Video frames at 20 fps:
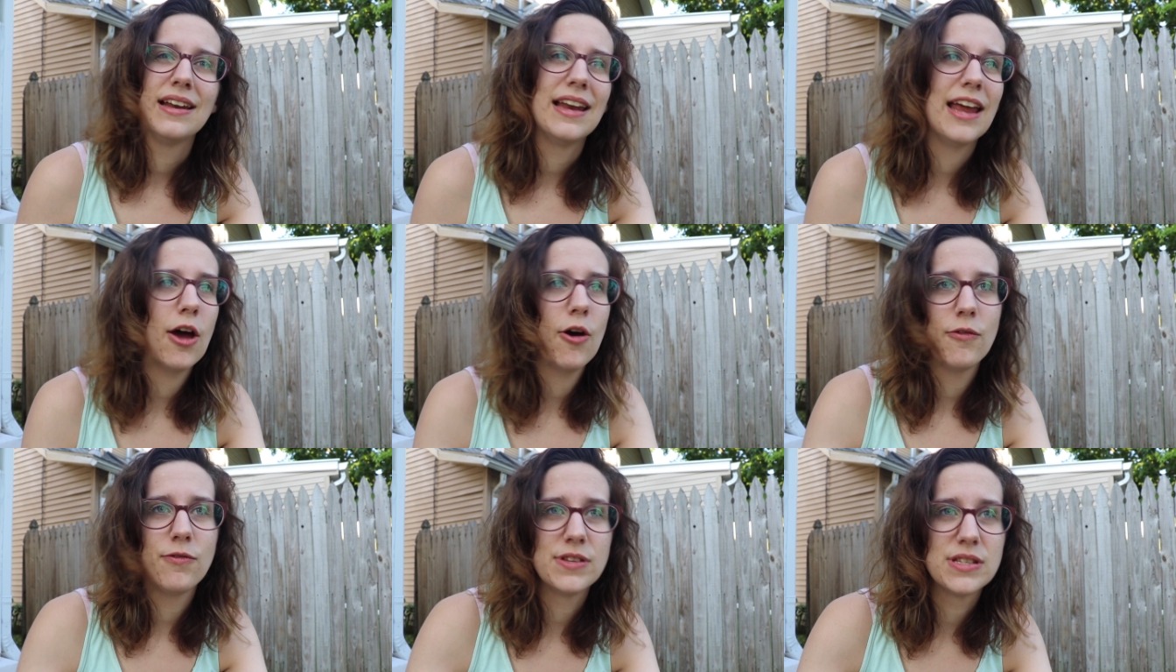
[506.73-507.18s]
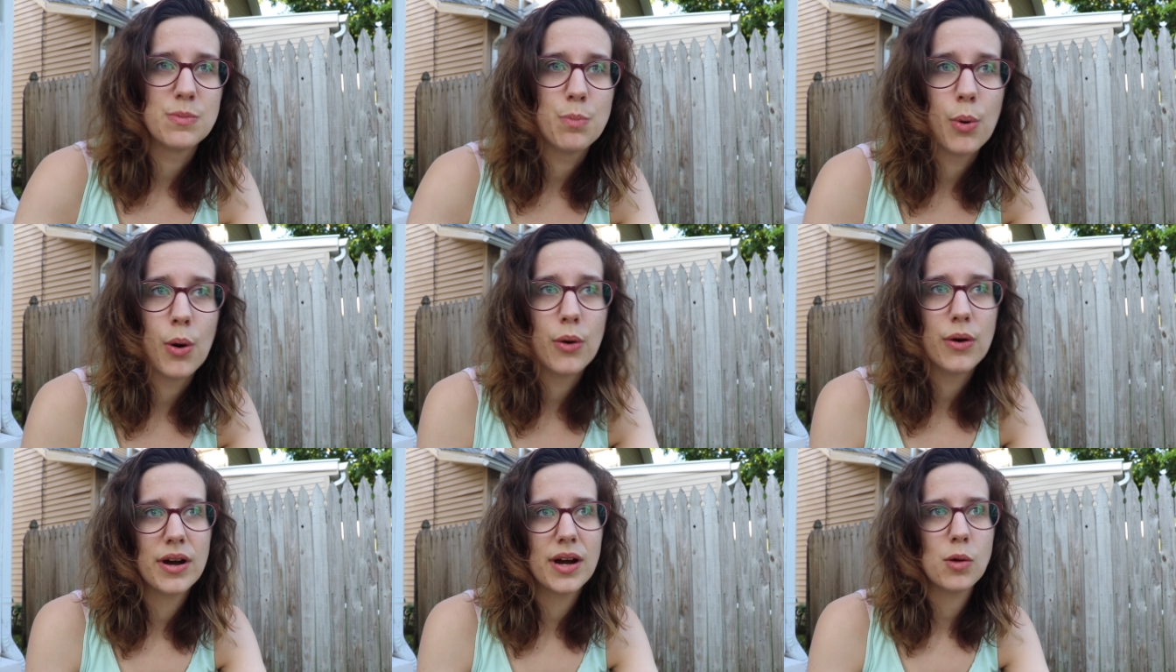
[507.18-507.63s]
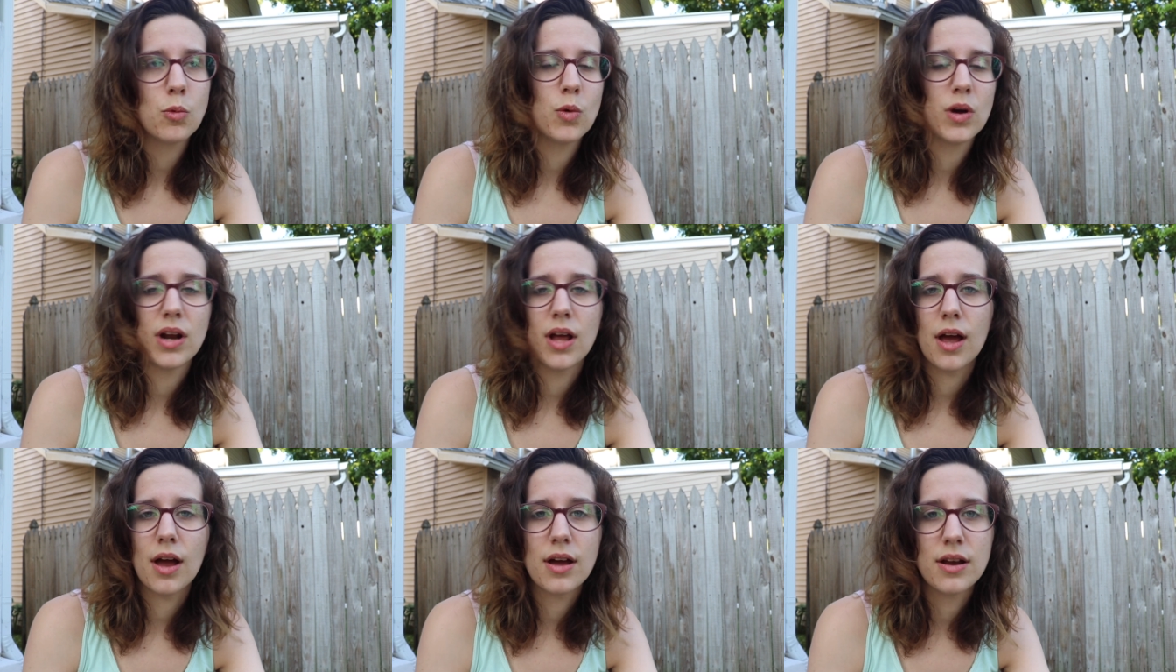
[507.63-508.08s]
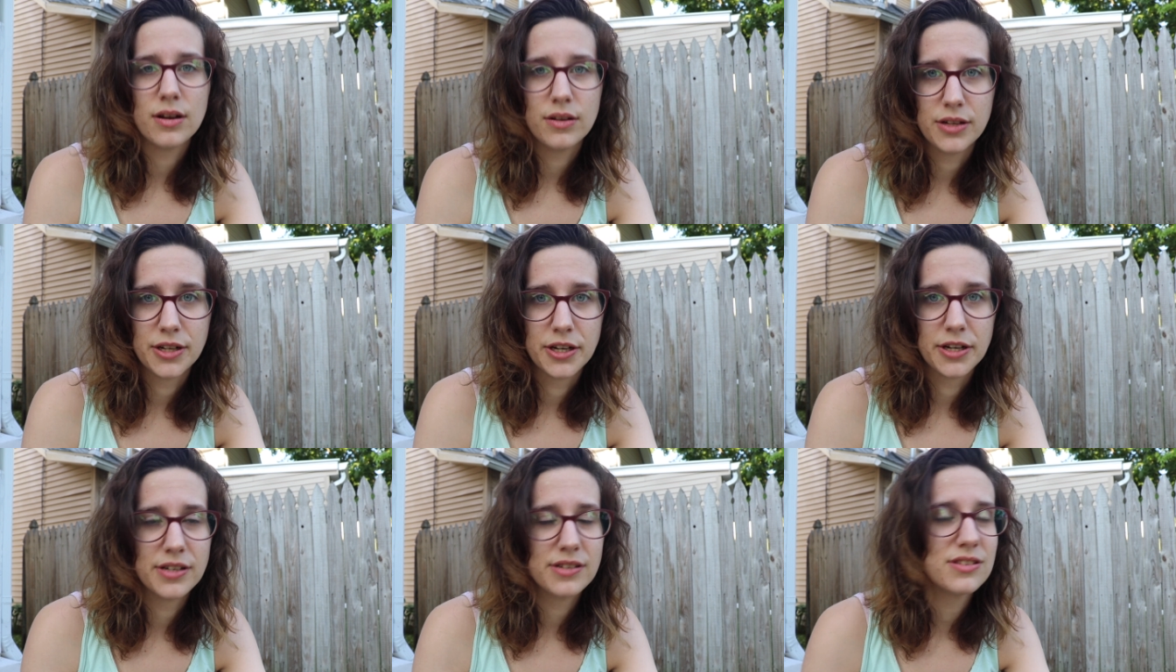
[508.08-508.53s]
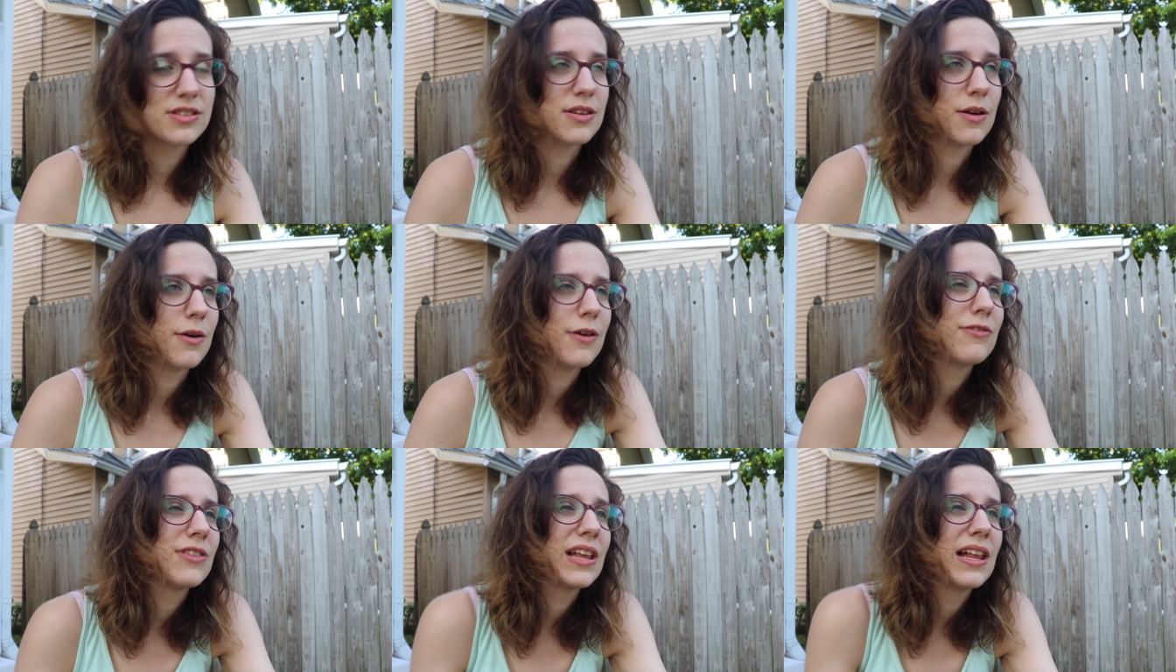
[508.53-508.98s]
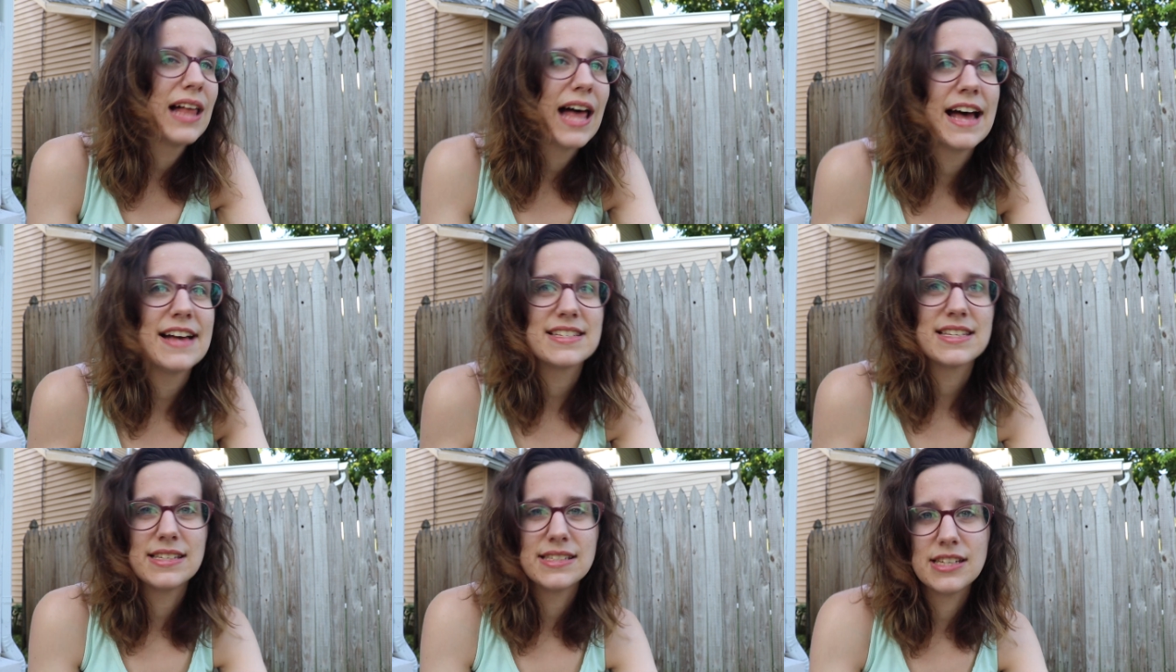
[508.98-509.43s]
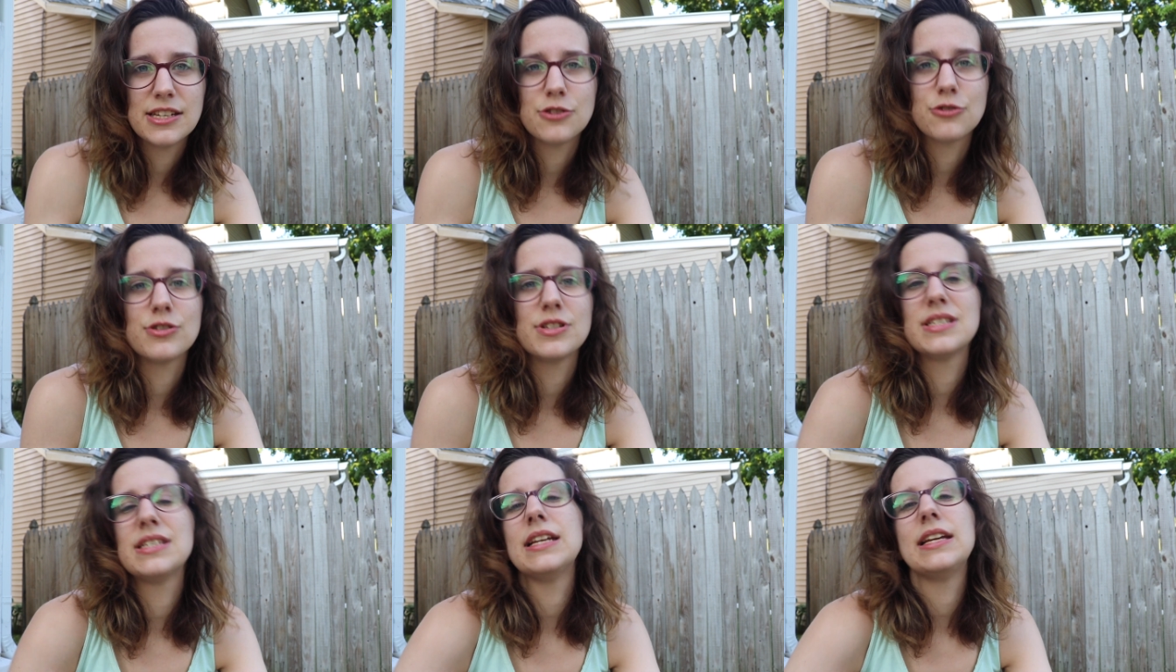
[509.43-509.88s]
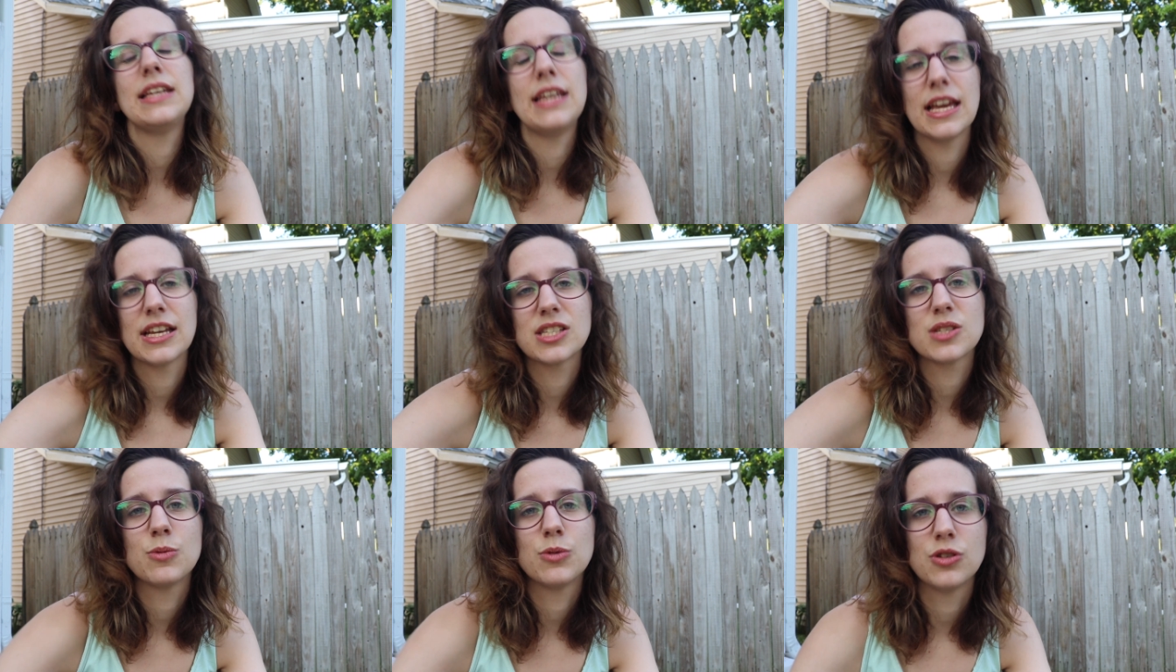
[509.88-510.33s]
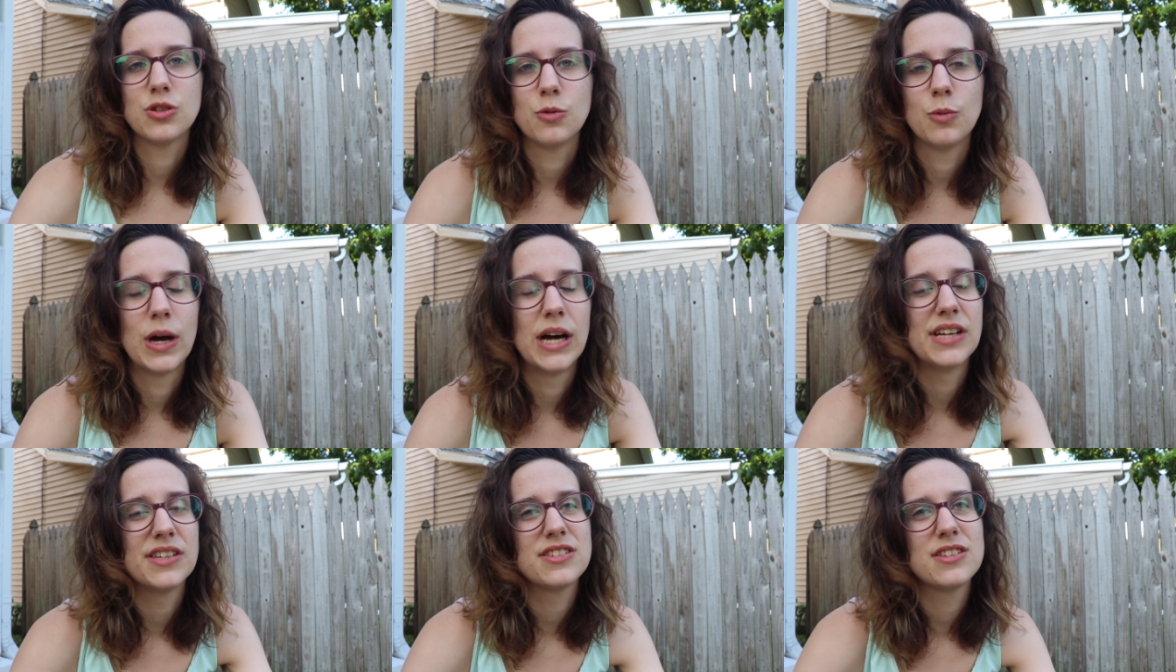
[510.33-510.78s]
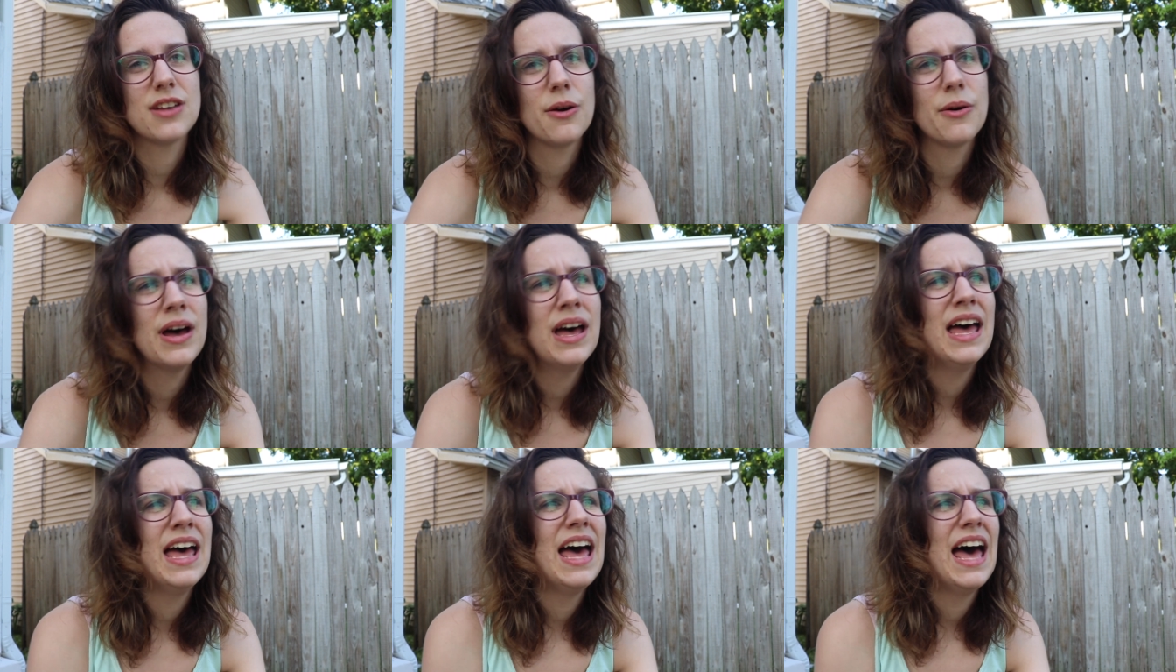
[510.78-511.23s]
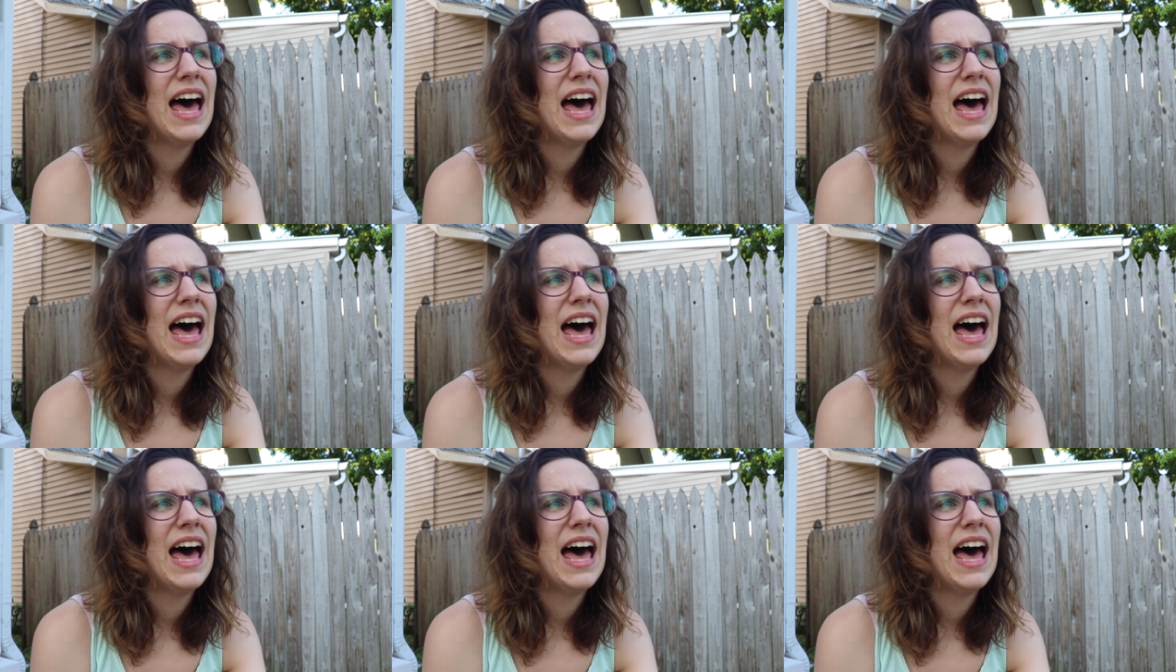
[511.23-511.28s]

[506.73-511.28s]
Now, if it's boring, we're not going to learn. So if the class is interesting, yes, we'll do well. So